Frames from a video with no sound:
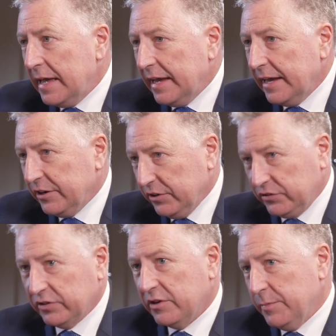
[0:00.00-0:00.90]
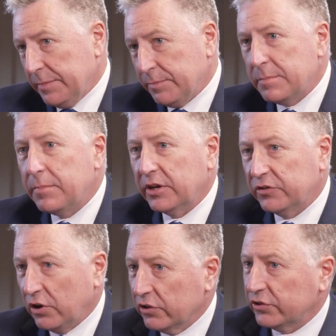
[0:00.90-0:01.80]
is a commitment, but it's
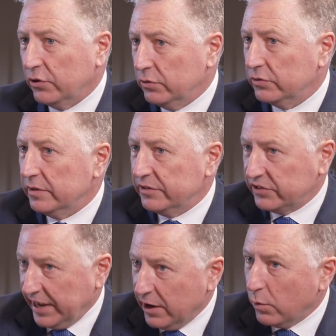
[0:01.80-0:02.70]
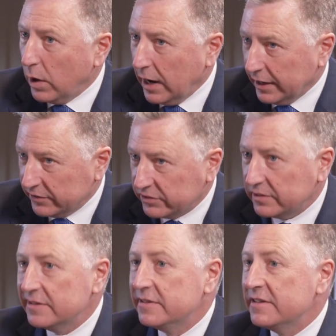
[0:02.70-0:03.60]
also scale-wise
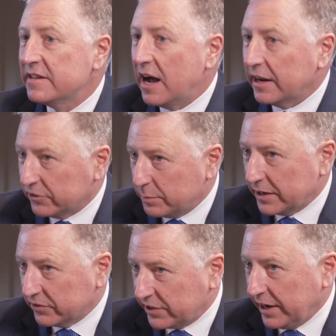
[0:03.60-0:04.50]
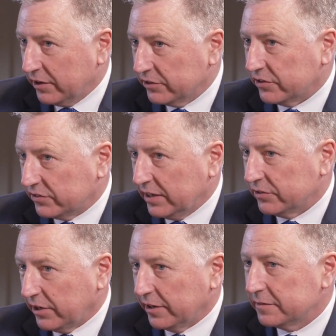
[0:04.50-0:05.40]
not as big a scale as it sounds like.